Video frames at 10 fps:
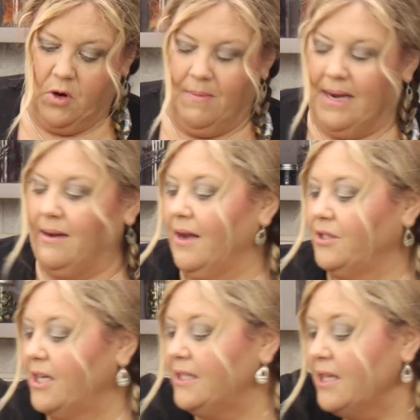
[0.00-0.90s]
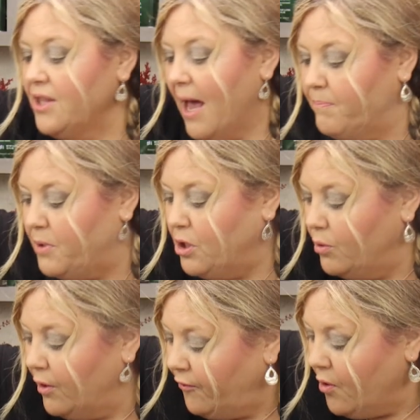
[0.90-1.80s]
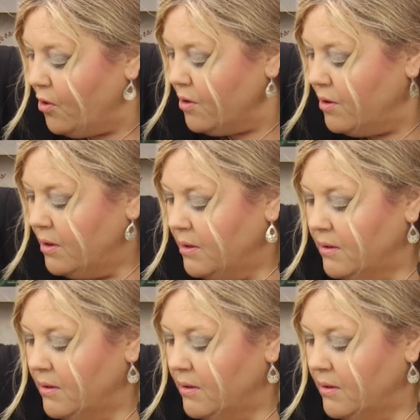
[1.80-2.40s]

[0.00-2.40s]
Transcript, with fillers: Oh my gosh. Isn't that beautiful?